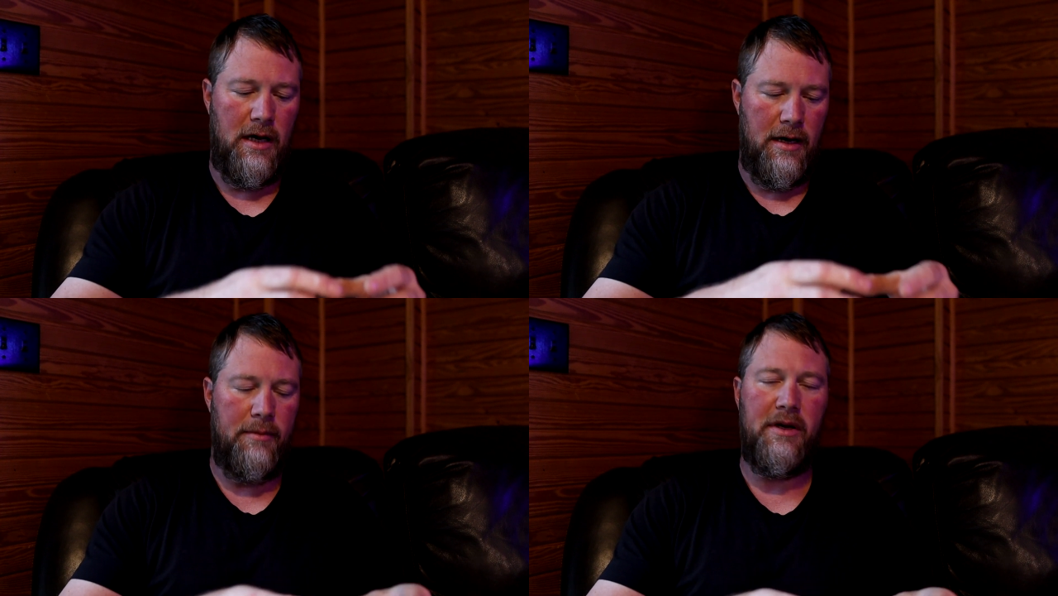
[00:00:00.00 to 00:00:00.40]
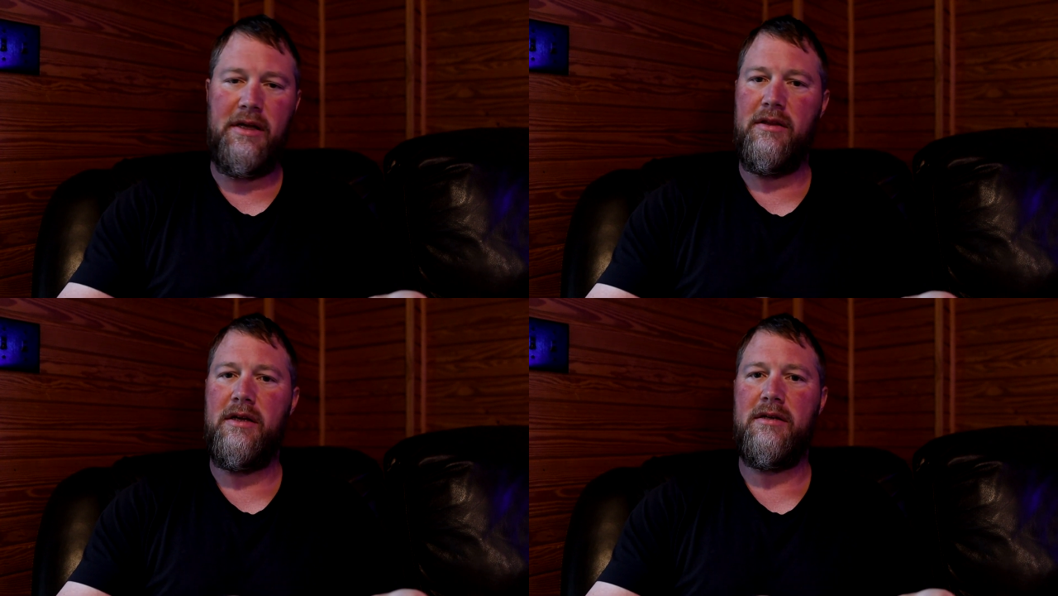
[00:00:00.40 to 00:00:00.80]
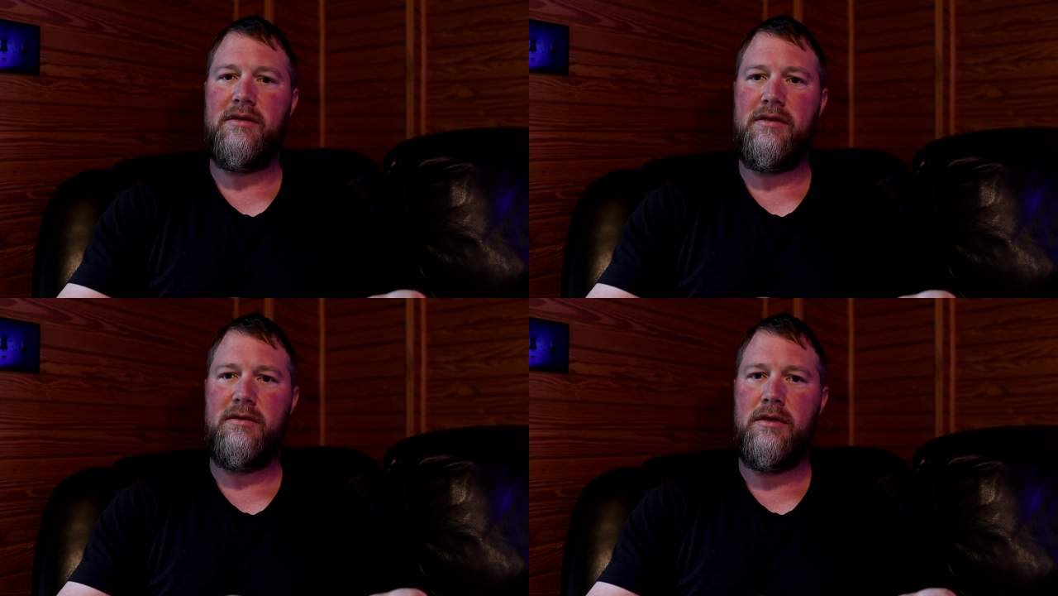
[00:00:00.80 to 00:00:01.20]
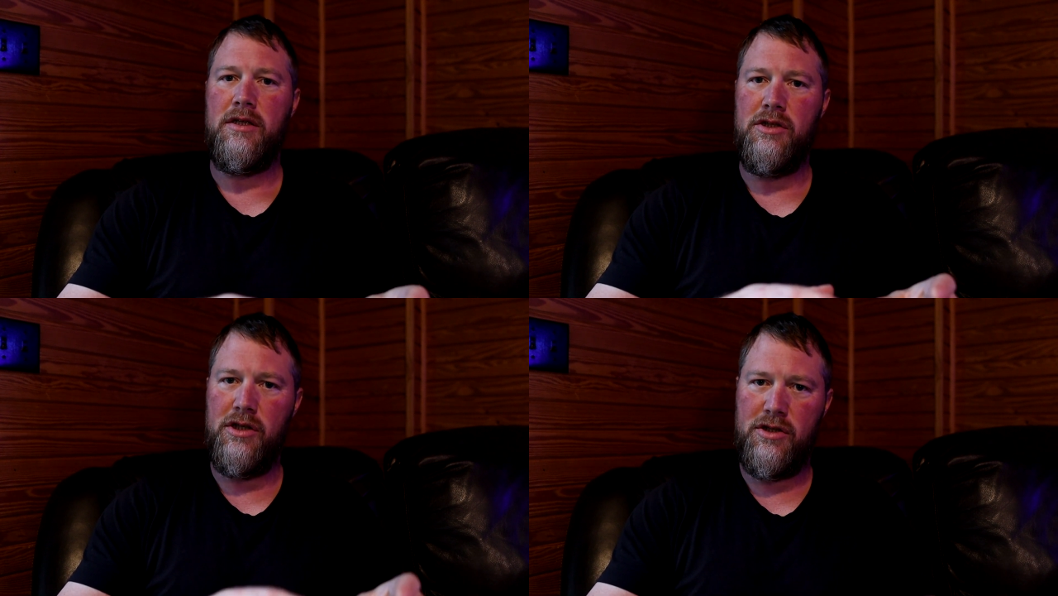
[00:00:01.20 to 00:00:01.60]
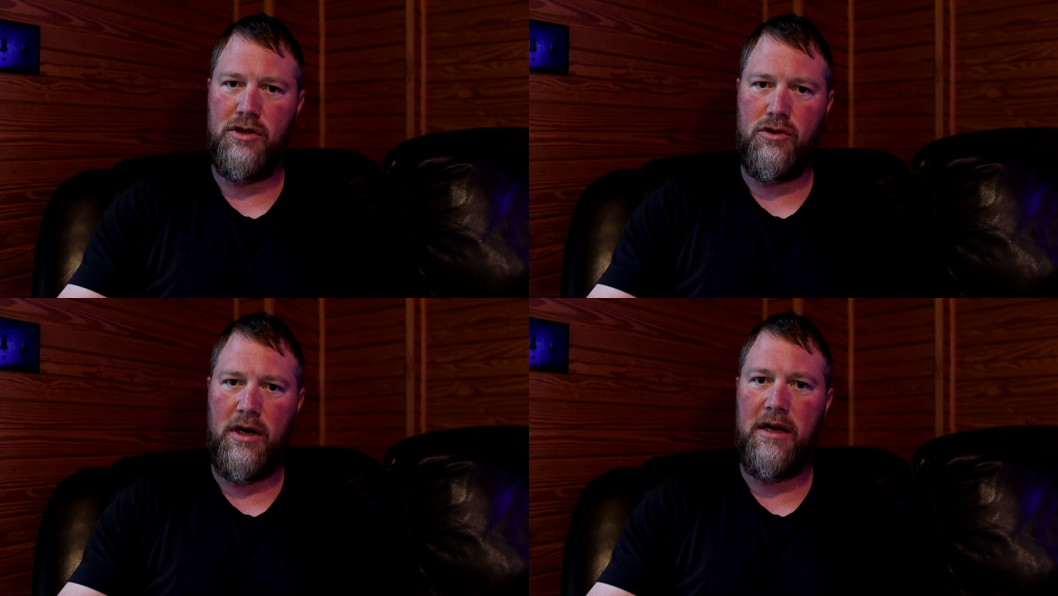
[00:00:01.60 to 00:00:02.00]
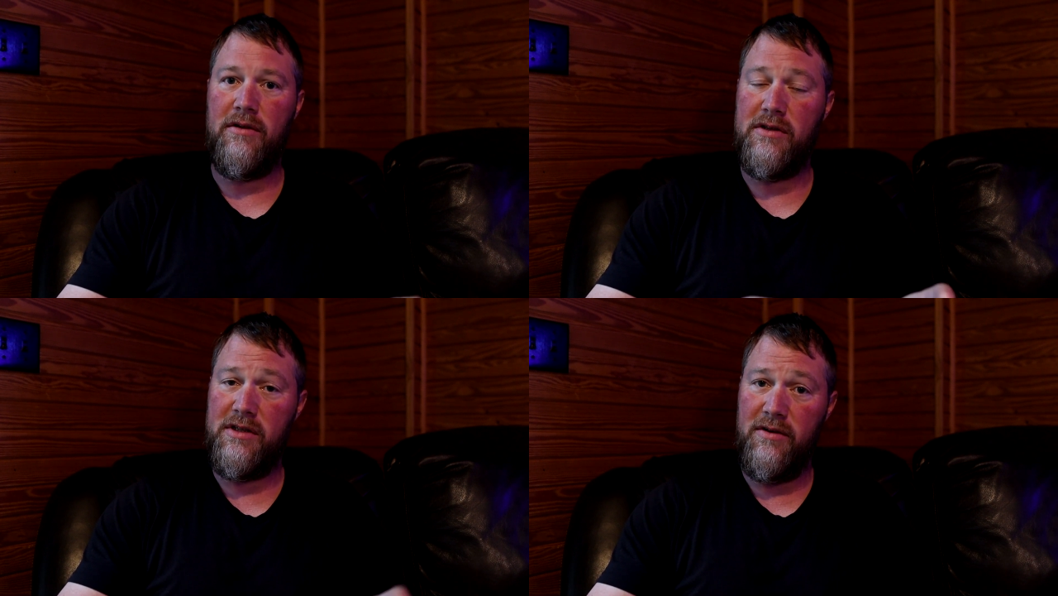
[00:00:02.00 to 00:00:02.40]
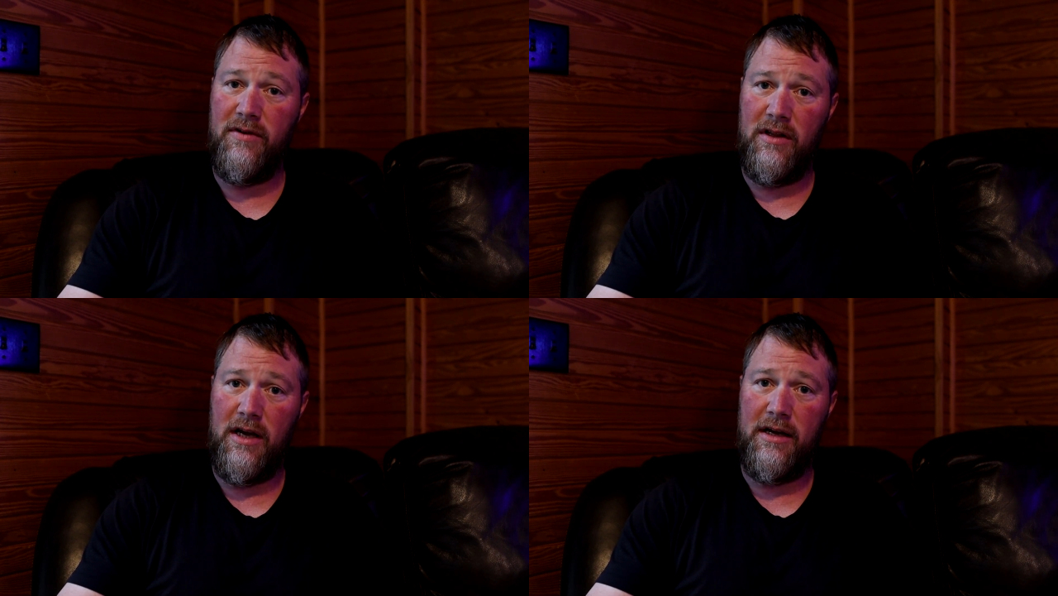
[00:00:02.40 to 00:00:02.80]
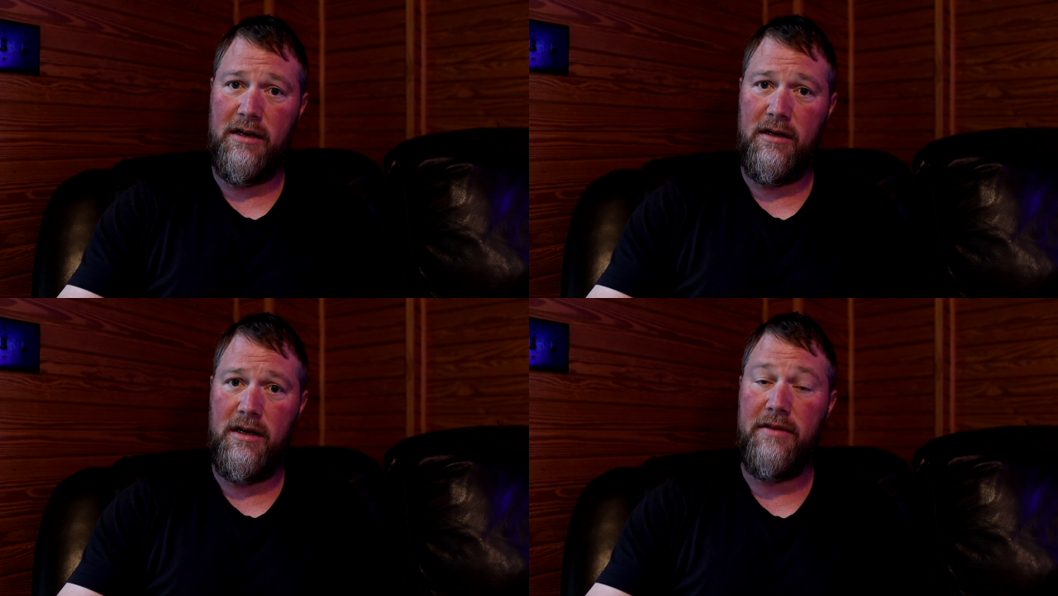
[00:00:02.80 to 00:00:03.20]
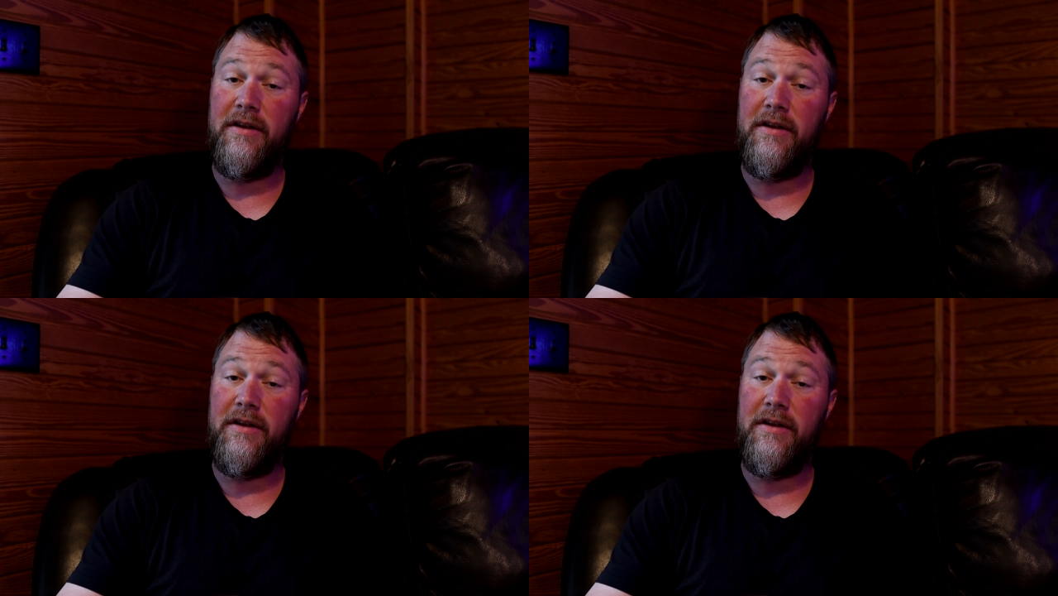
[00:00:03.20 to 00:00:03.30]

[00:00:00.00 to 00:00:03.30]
I'm going to eat this just to try it out to see if I like it.